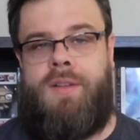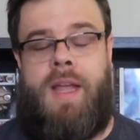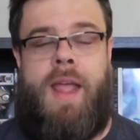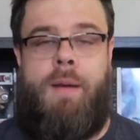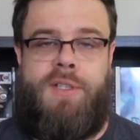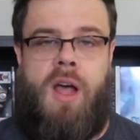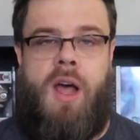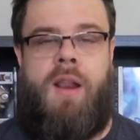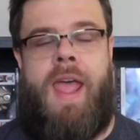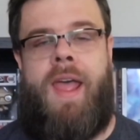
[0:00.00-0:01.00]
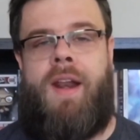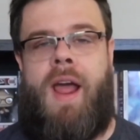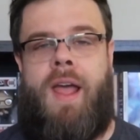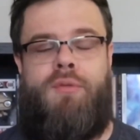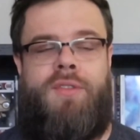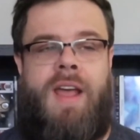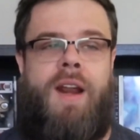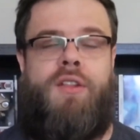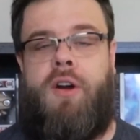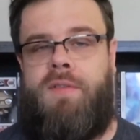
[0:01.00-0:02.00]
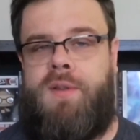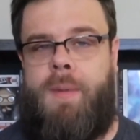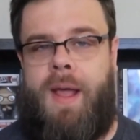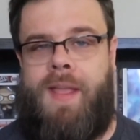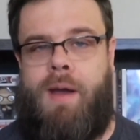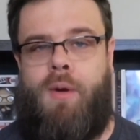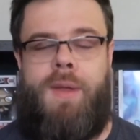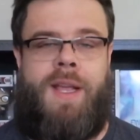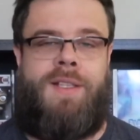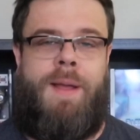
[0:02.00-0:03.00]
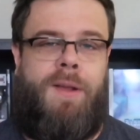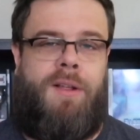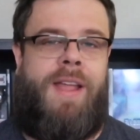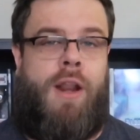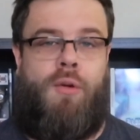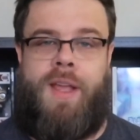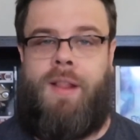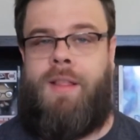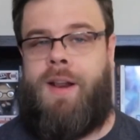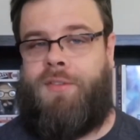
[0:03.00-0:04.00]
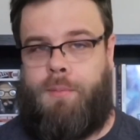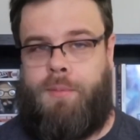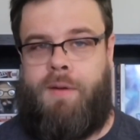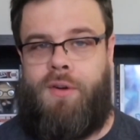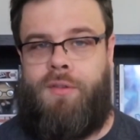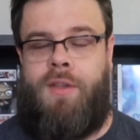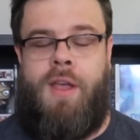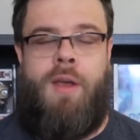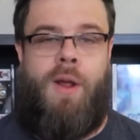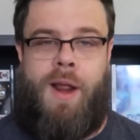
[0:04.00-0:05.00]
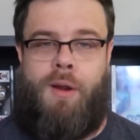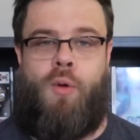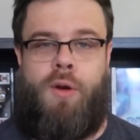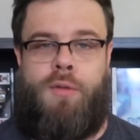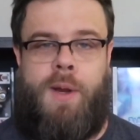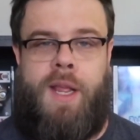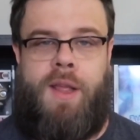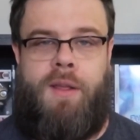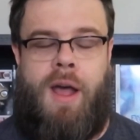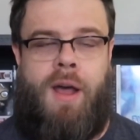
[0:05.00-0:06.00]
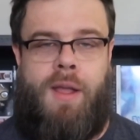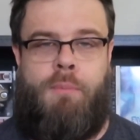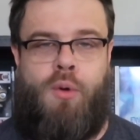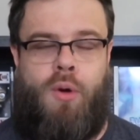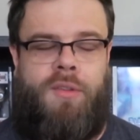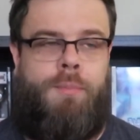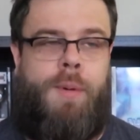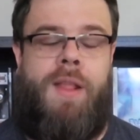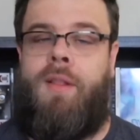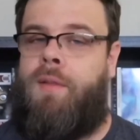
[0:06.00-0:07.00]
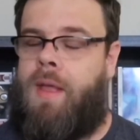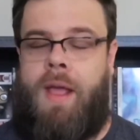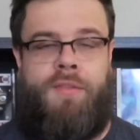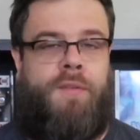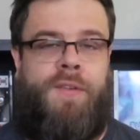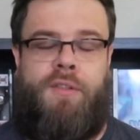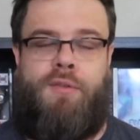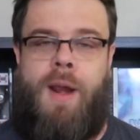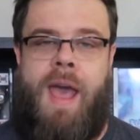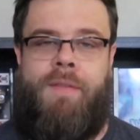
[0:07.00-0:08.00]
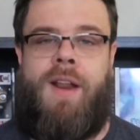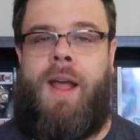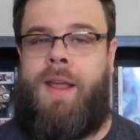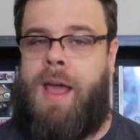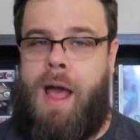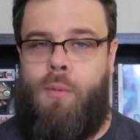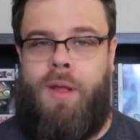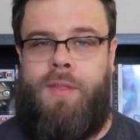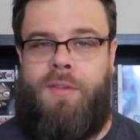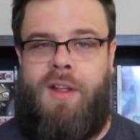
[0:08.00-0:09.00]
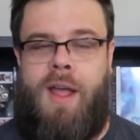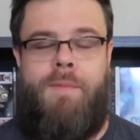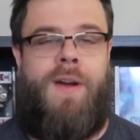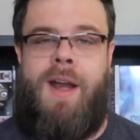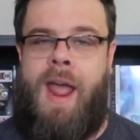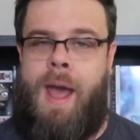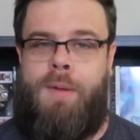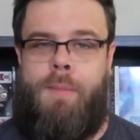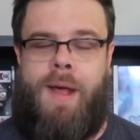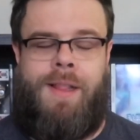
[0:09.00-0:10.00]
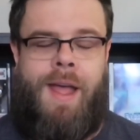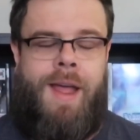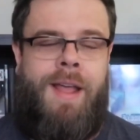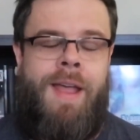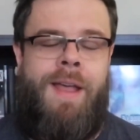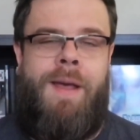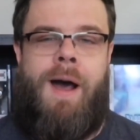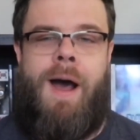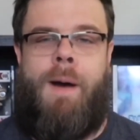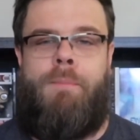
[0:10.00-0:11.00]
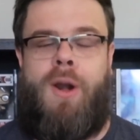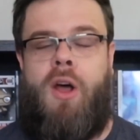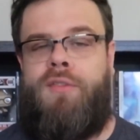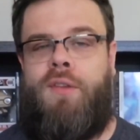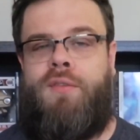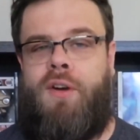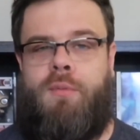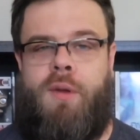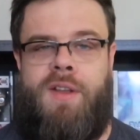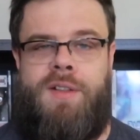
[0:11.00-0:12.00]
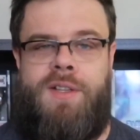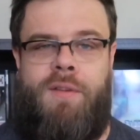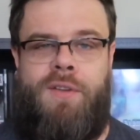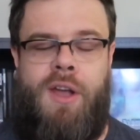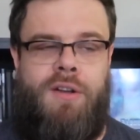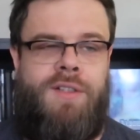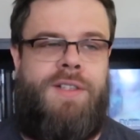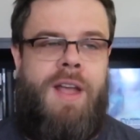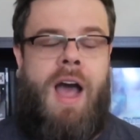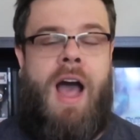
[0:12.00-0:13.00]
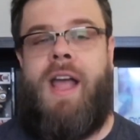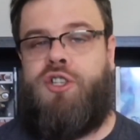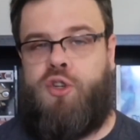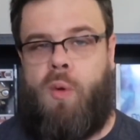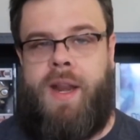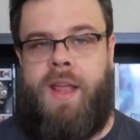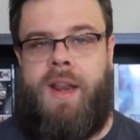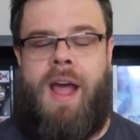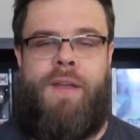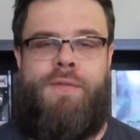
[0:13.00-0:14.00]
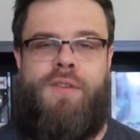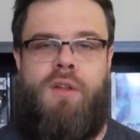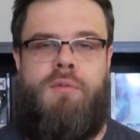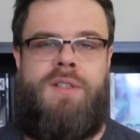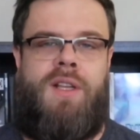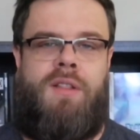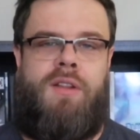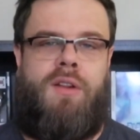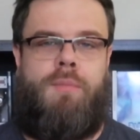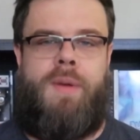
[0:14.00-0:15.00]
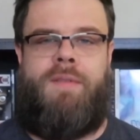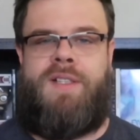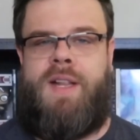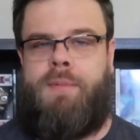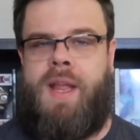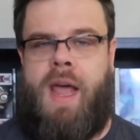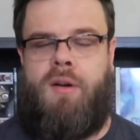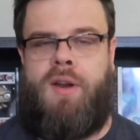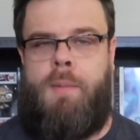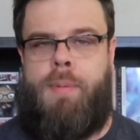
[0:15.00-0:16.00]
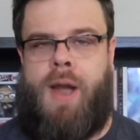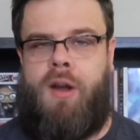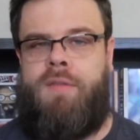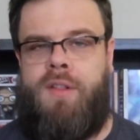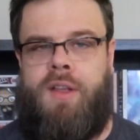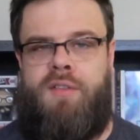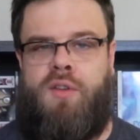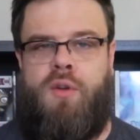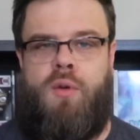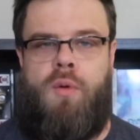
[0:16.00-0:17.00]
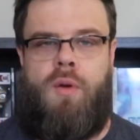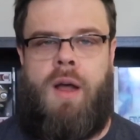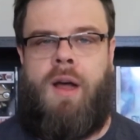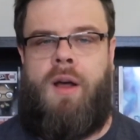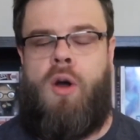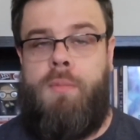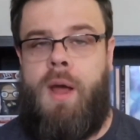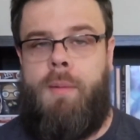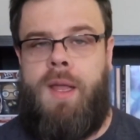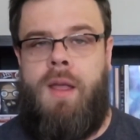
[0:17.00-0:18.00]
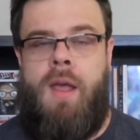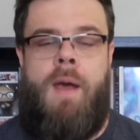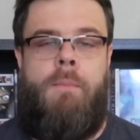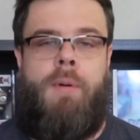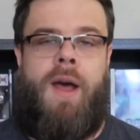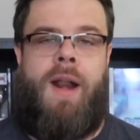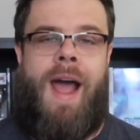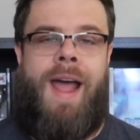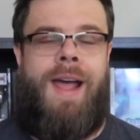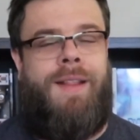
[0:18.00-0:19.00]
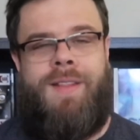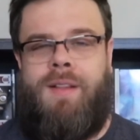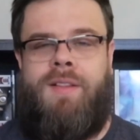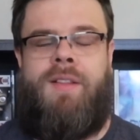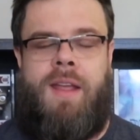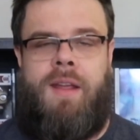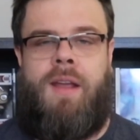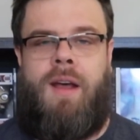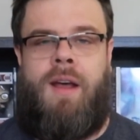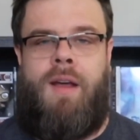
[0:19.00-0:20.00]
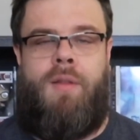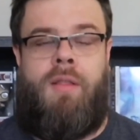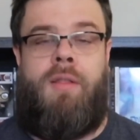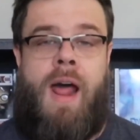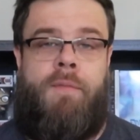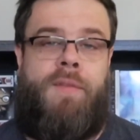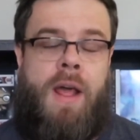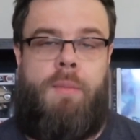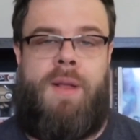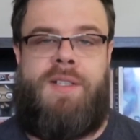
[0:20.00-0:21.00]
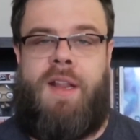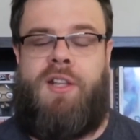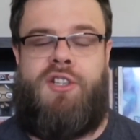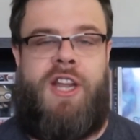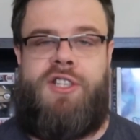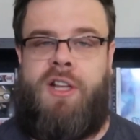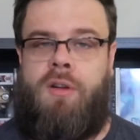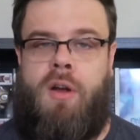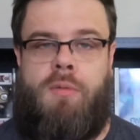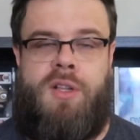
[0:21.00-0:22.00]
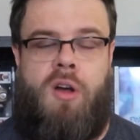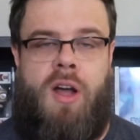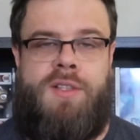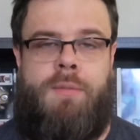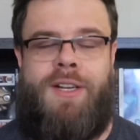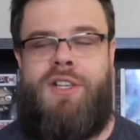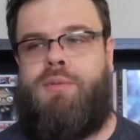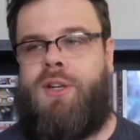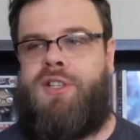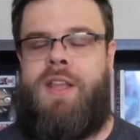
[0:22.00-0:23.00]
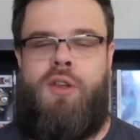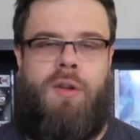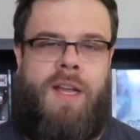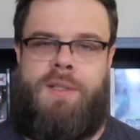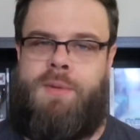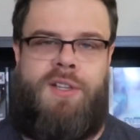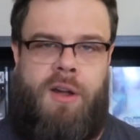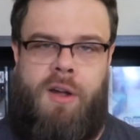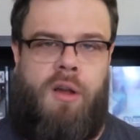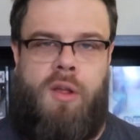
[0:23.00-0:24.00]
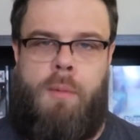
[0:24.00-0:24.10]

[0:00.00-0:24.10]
Amazon, and I was kind of nervous about that one because typically I don't get a lot of slipcovers when I order 3D imports. But as the fates would have it, I got one this time. Very happy about that. But also, as far as the movie itself goes, I enjoyed it. I feel it was a little bit of a step down comparatively to Homecoming. But I did dig a lot of elements, and I think Jake Gyllenhaal was awesome. I just wish they utilized Mysterio a little